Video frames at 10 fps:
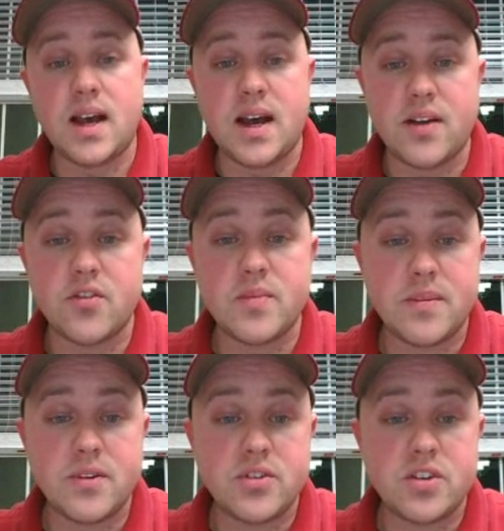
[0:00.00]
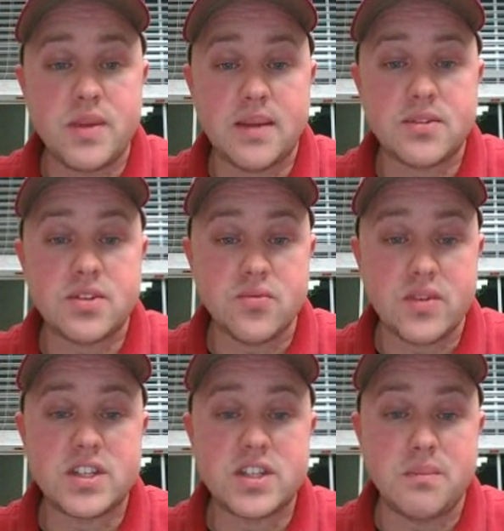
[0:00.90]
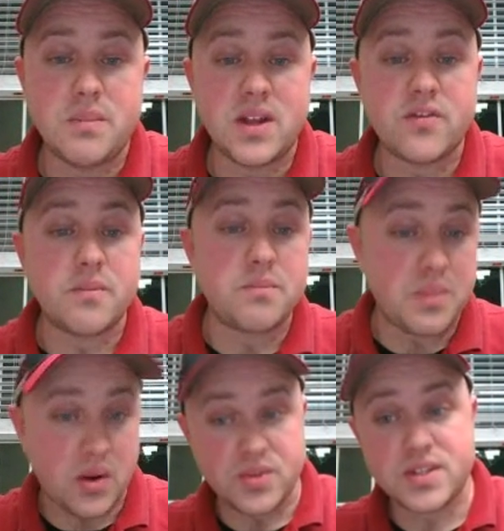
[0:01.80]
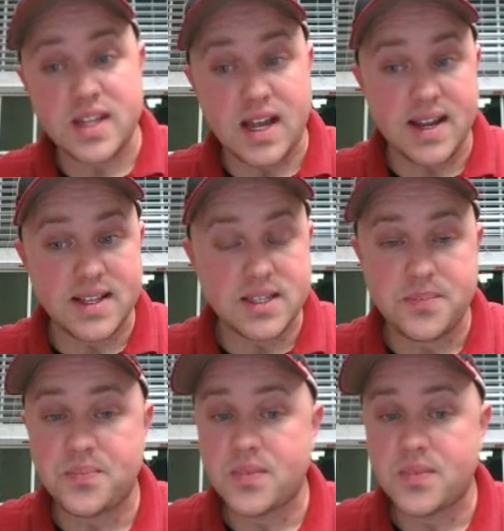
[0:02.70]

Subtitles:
Remember, you should be able to reach the middle from both sides.